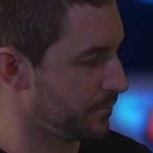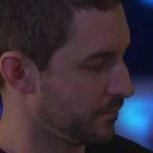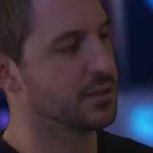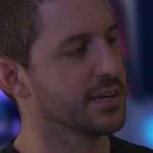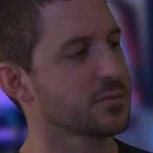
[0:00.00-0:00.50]

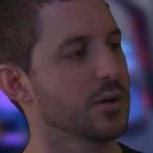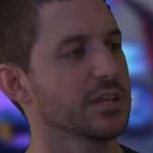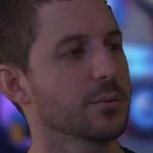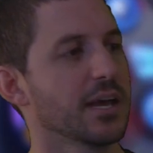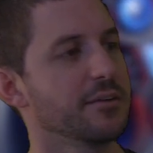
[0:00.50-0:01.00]
The next one
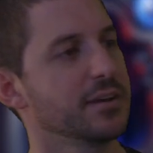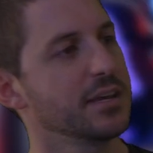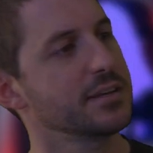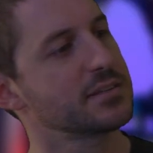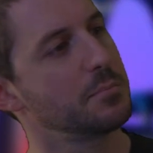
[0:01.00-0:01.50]
that we have
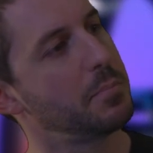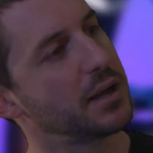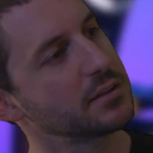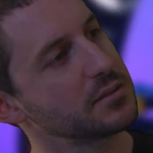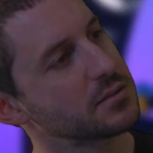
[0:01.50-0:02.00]
here is the
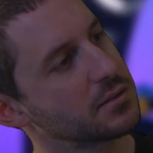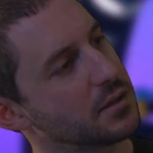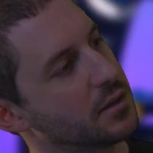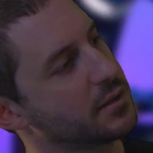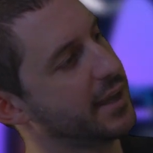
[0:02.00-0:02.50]
buttons.
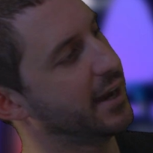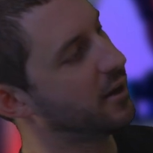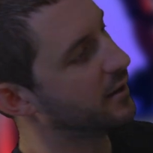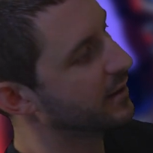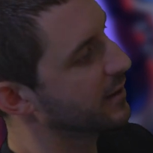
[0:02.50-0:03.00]

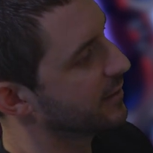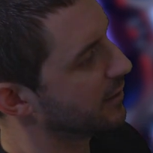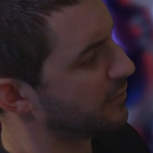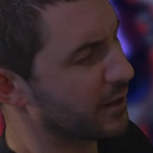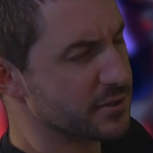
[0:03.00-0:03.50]
Now,
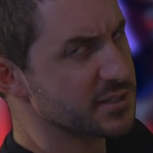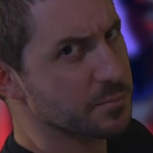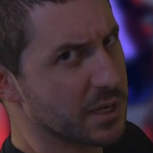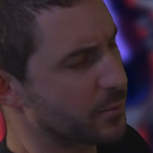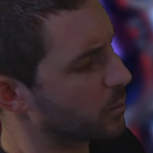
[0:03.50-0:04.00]
I've heard some
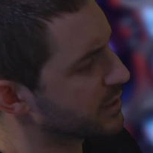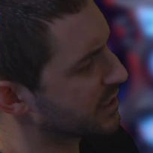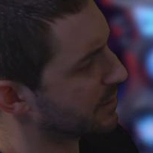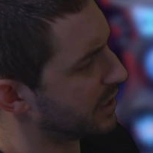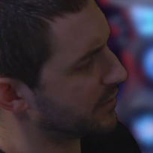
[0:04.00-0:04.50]
people whinging
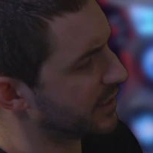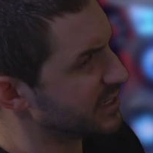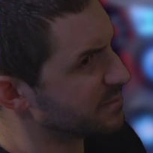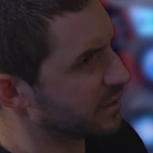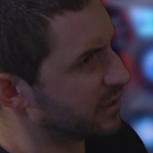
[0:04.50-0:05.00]
about
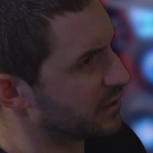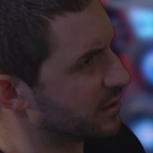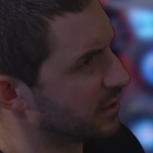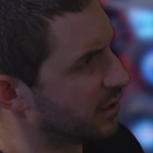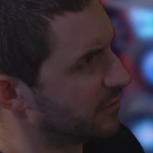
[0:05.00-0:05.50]
these, but
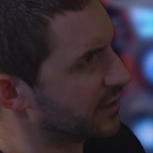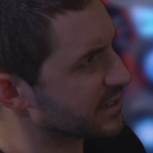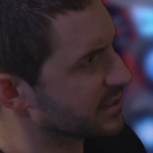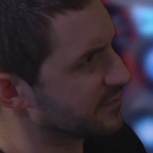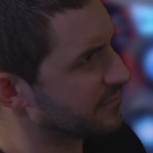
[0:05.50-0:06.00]
I've
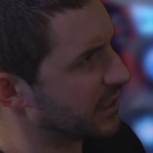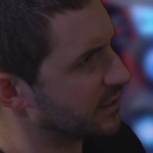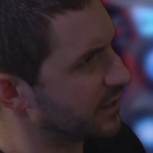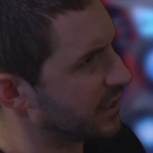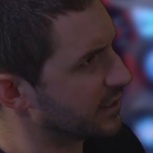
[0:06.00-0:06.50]
actually found
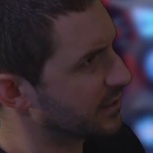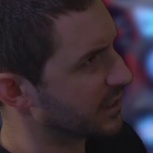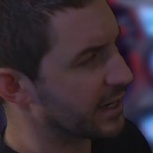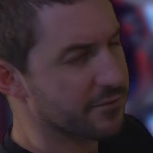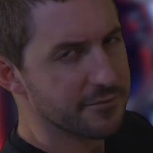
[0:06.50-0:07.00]
that they
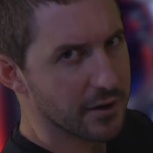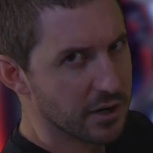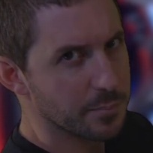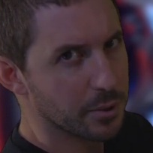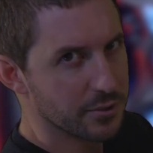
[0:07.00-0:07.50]
have a very
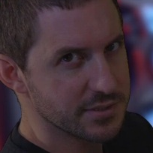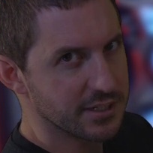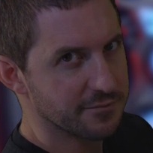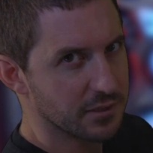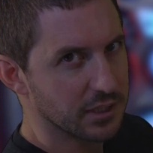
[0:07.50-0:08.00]

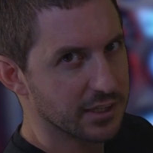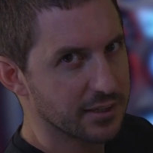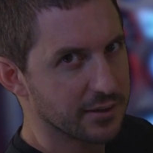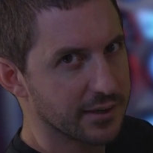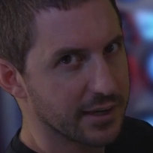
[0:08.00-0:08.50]
positive click,
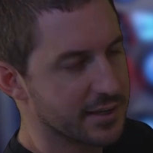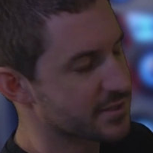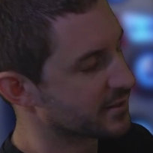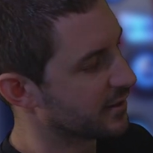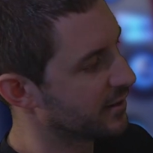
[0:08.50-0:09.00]
okay?
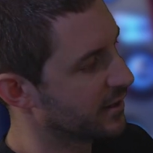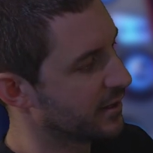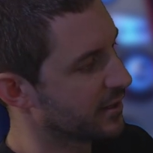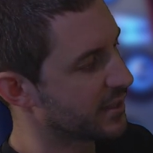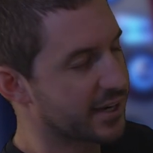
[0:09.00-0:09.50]
So
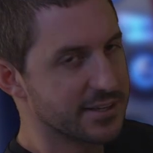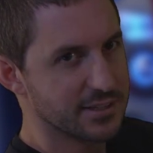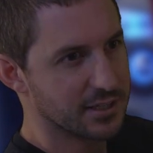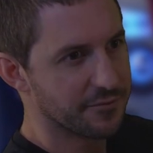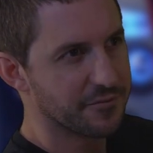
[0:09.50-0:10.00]
that is
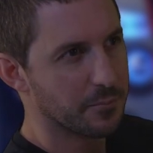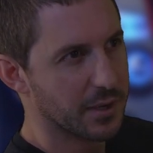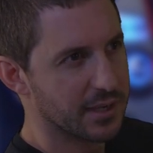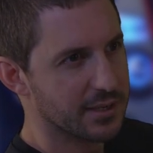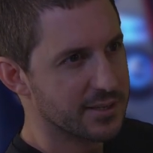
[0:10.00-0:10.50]
enough for
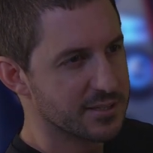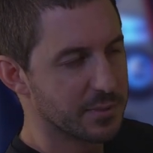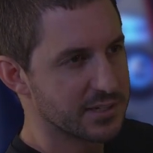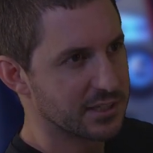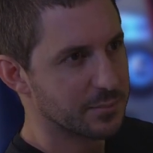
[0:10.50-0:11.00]
me,
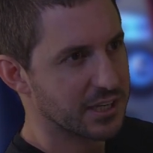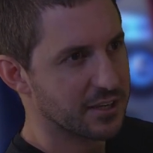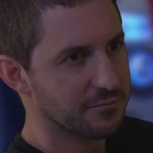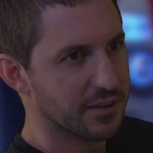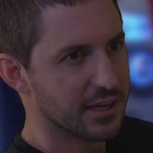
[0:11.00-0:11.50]
especially being
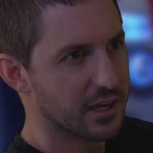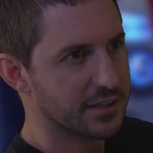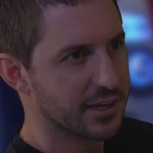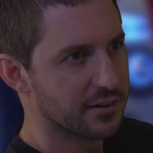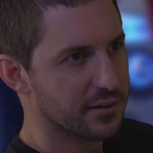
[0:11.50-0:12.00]
in VR
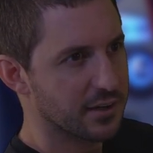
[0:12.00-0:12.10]
now.